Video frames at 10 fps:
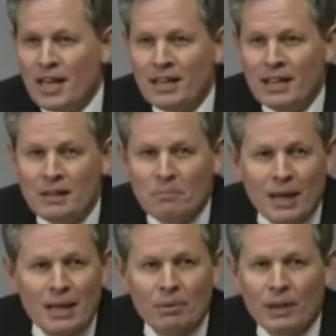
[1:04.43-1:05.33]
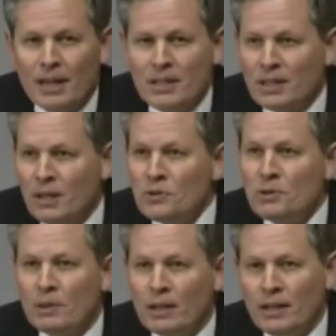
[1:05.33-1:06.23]
chain and pipelines,
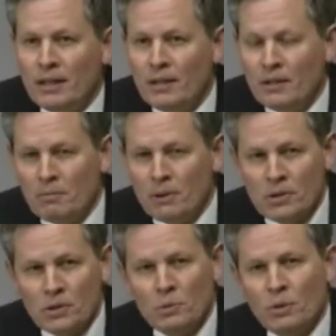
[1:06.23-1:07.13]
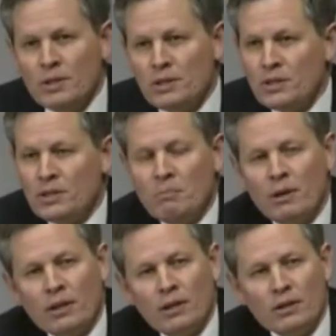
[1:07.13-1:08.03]
ultimately the person who wins is the
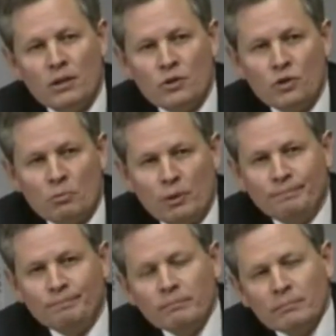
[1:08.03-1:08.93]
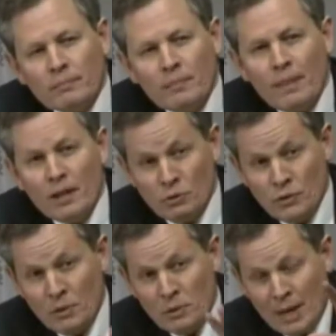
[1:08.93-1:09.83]
American consumer,
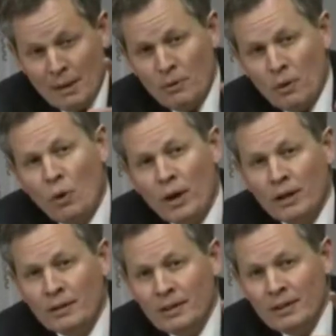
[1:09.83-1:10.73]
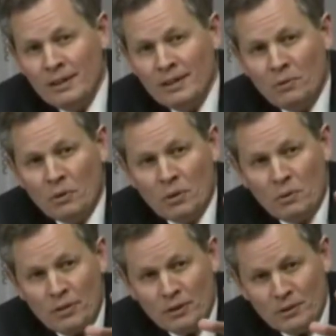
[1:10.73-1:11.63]
as we've seen what's happened with oil, where
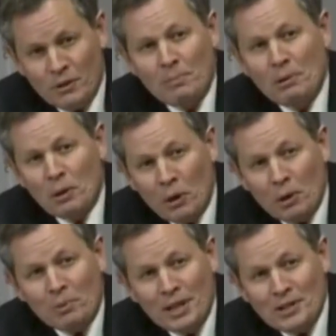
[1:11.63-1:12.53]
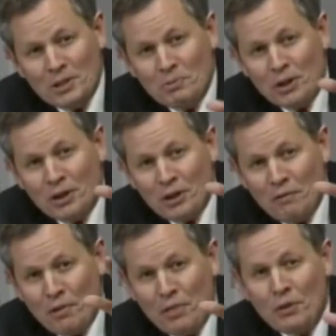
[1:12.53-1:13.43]
with the drop in oil prices, we're going to
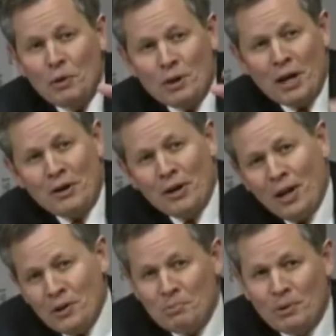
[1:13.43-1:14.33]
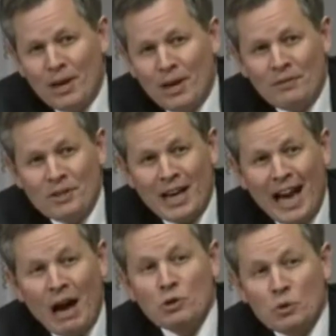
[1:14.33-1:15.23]
go from $3,100 per average
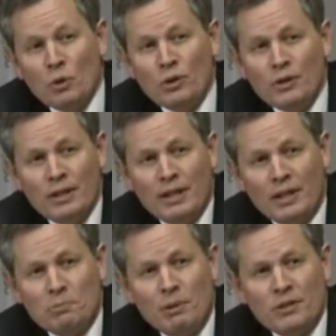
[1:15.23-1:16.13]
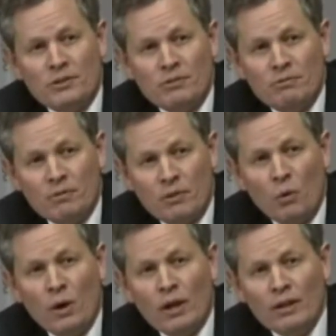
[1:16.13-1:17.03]
household expense with
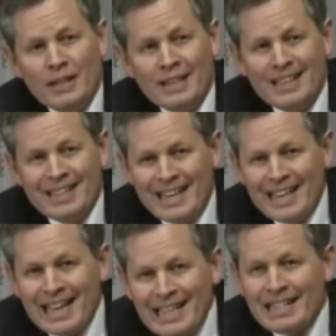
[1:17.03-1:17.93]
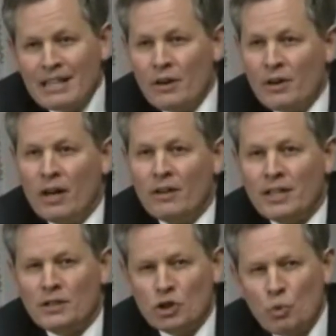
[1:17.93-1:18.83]
oil to
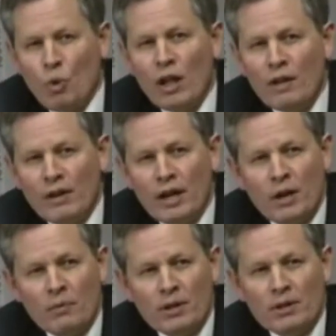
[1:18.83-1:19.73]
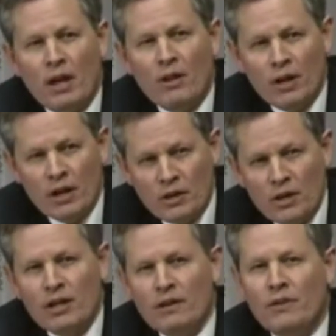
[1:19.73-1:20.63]
$1,900. That's a $1,200 a
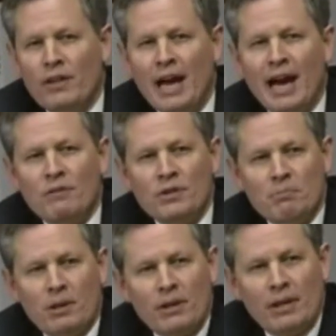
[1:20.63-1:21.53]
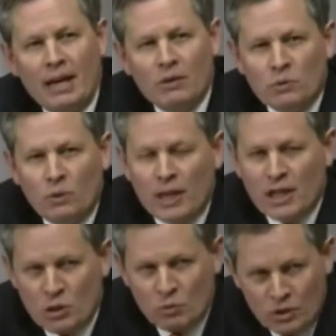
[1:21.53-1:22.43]
year for the average American household
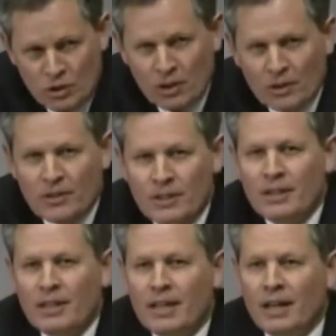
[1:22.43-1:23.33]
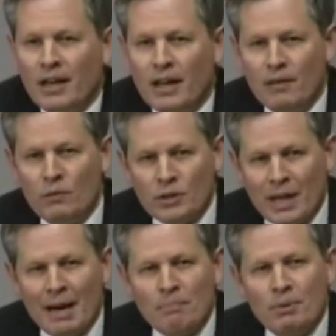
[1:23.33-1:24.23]
as a result of
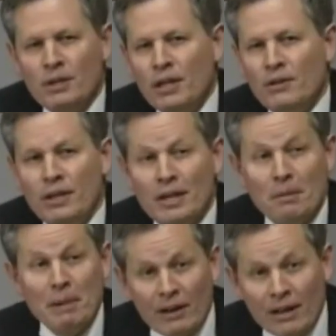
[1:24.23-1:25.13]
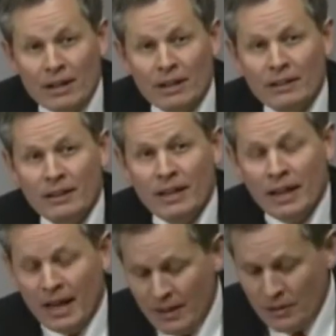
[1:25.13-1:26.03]
what's happened here in America
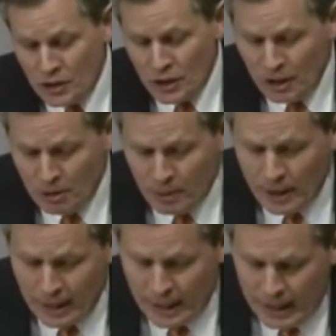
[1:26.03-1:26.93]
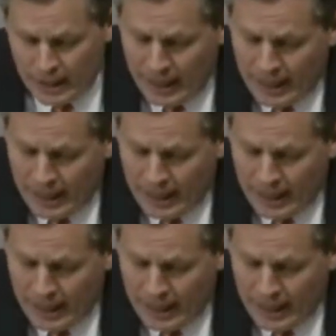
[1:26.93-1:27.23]
and the shale play.